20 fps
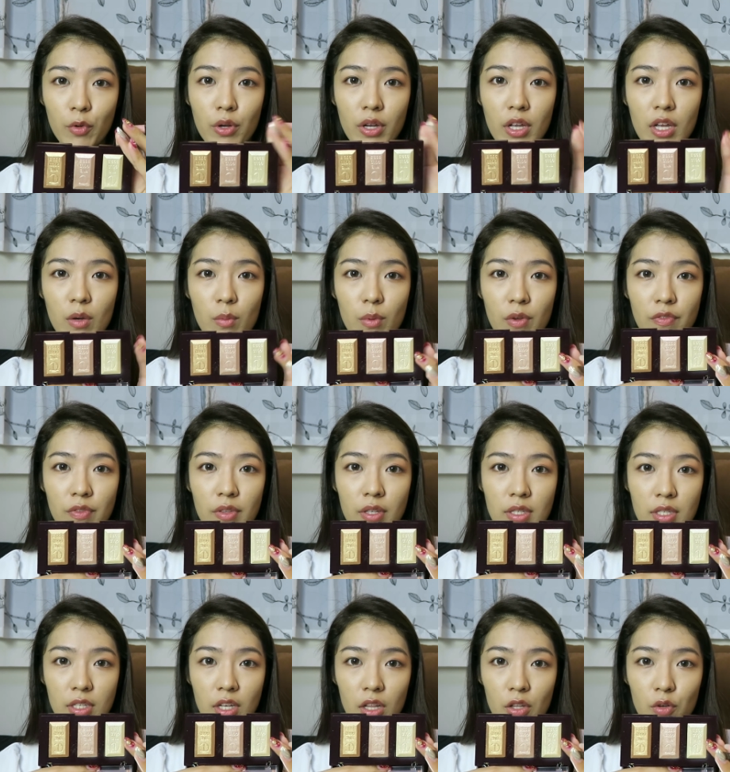going in with
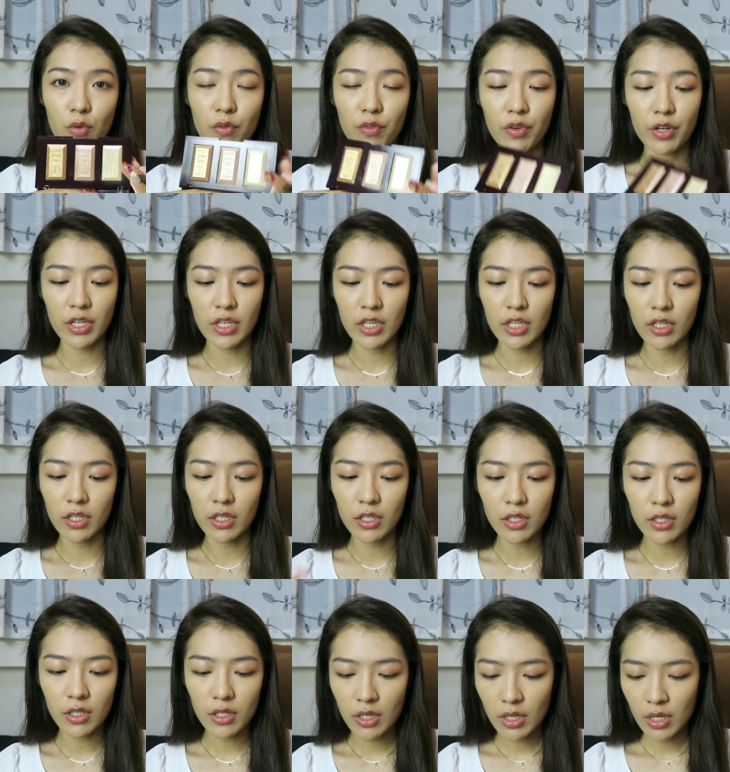this color over
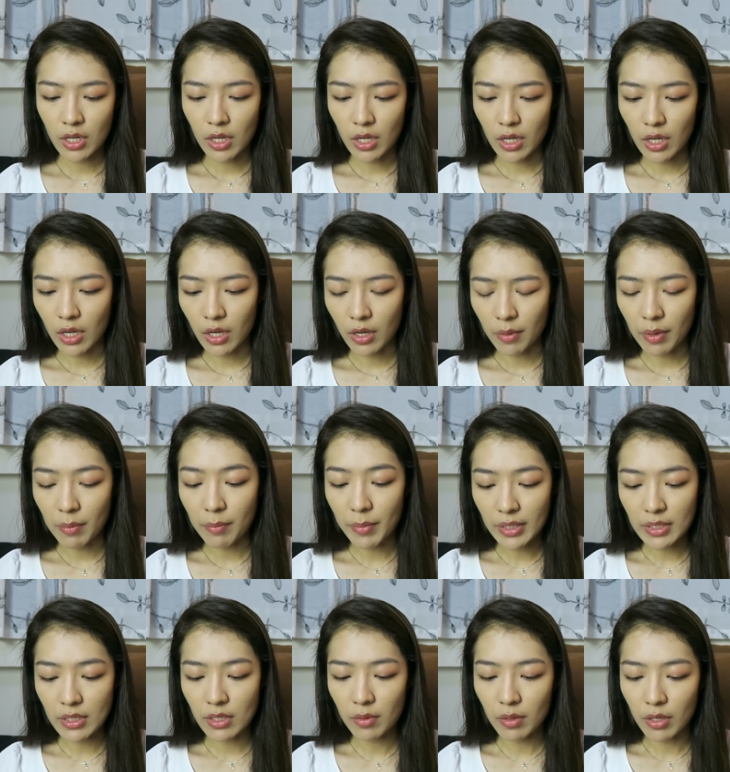here, and
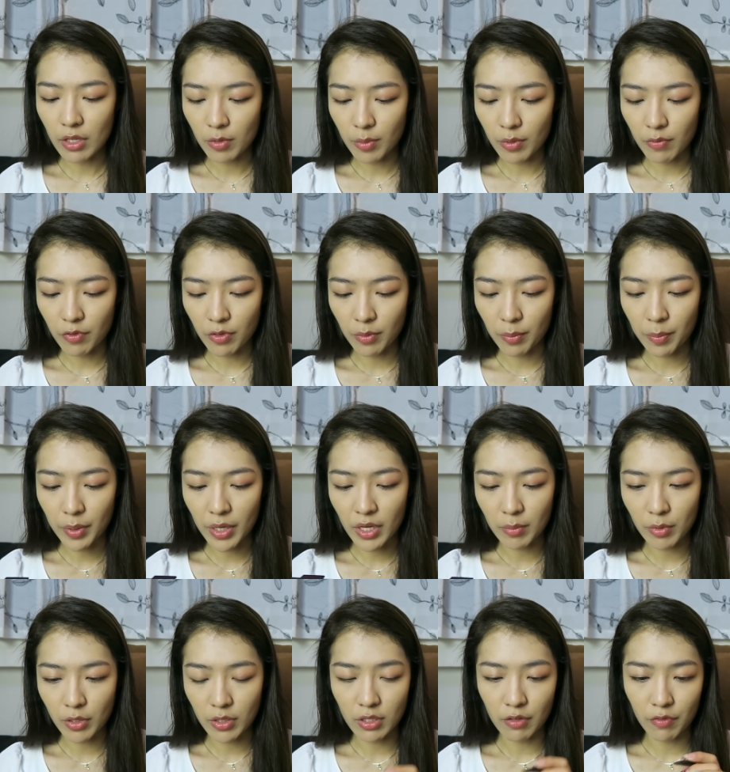mix it a little bit with the
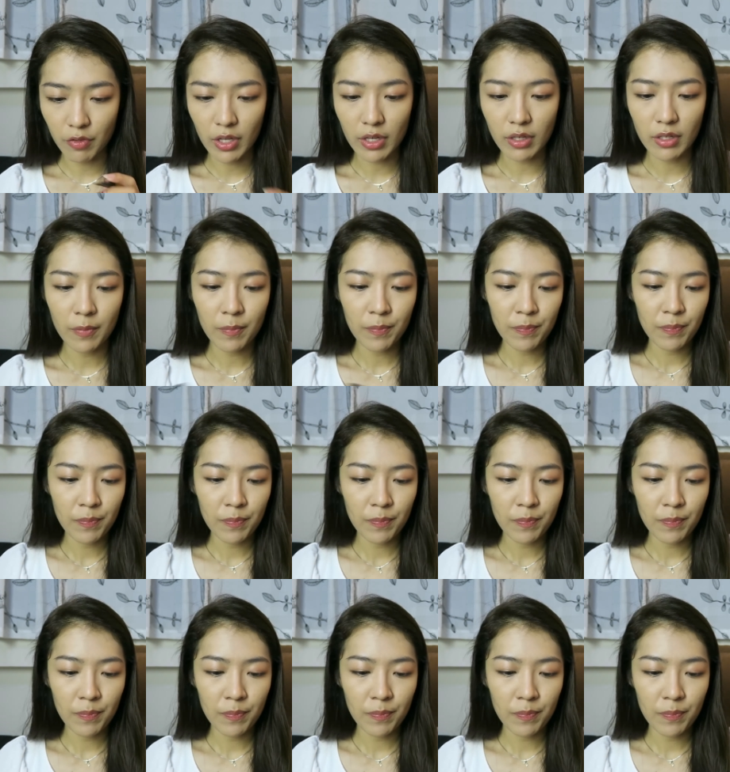pink, because I feel like